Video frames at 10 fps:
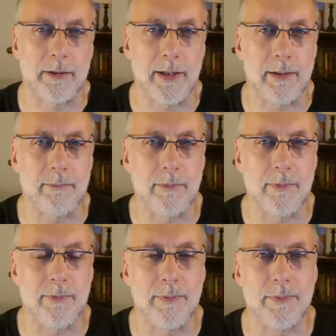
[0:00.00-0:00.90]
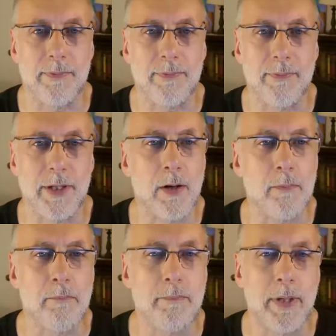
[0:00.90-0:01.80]
They
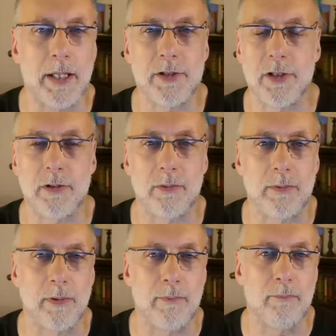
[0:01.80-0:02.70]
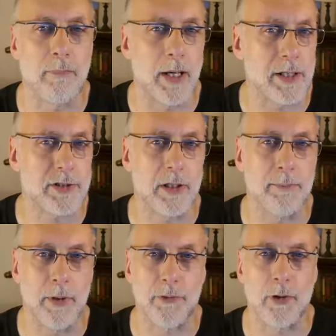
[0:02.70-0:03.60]
don't mention much
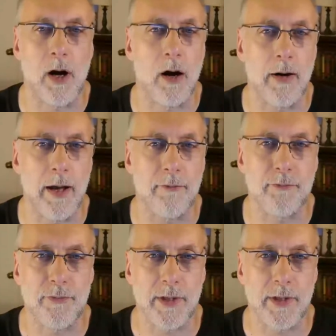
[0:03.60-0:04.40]
about their RF.